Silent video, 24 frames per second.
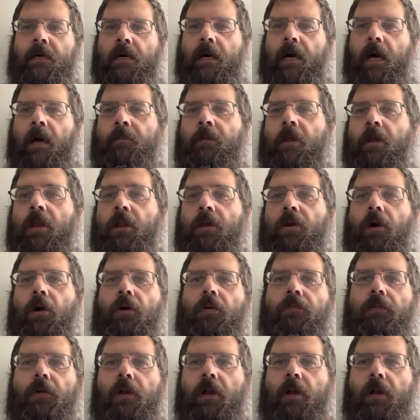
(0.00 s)
I'm going to go
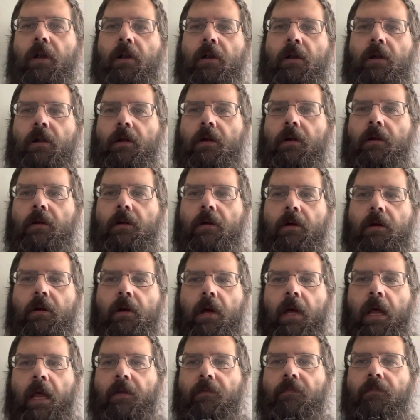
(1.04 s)
over
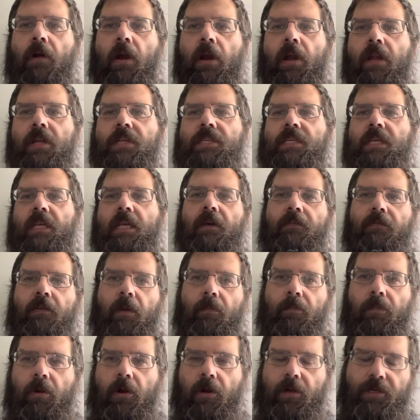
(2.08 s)
a very
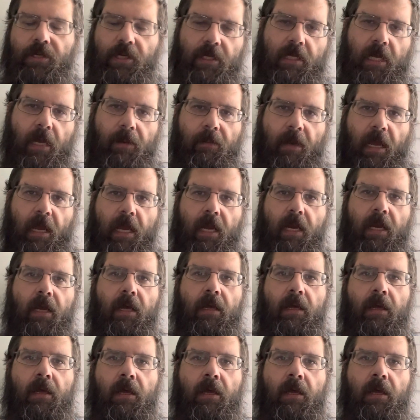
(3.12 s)
significant purchase I made